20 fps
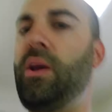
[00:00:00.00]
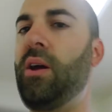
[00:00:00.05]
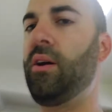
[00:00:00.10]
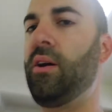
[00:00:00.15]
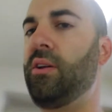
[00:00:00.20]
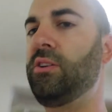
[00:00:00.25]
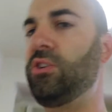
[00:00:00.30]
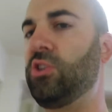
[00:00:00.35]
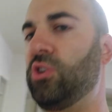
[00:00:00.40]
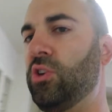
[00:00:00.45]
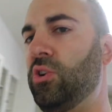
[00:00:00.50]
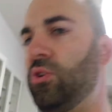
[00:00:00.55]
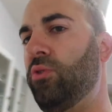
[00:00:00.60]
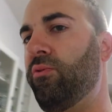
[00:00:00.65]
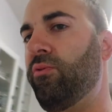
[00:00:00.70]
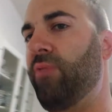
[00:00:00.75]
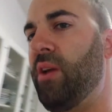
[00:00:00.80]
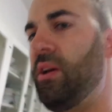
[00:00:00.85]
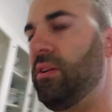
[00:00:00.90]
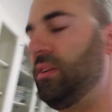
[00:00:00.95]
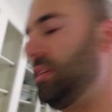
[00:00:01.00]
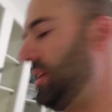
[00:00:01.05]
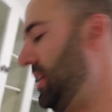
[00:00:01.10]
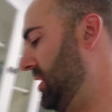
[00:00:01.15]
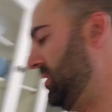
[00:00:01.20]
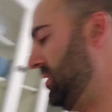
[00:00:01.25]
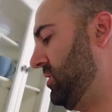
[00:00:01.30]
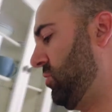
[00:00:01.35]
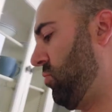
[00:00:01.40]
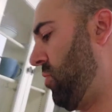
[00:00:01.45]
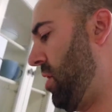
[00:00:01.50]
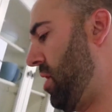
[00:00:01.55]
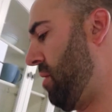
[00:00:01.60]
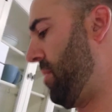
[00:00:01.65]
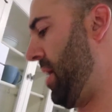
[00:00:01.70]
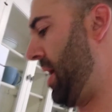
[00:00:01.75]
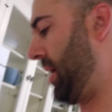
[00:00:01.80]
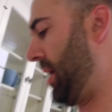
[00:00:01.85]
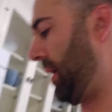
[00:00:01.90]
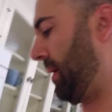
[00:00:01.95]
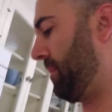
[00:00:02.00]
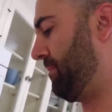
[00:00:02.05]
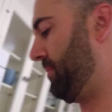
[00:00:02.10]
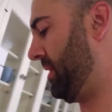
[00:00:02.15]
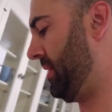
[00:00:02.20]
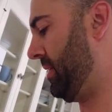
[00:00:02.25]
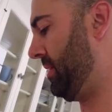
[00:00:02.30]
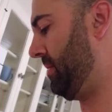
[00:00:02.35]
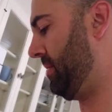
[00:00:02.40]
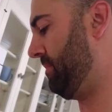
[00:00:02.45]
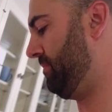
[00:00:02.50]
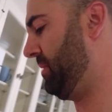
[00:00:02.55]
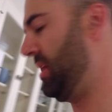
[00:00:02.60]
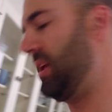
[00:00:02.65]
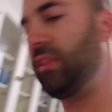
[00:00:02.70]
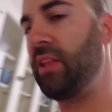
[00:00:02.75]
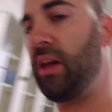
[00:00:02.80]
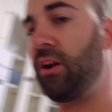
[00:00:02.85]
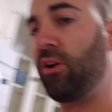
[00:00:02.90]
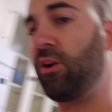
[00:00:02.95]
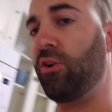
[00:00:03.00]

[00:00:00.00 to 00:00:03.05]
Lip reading: on to Valentina's a while back. A lot of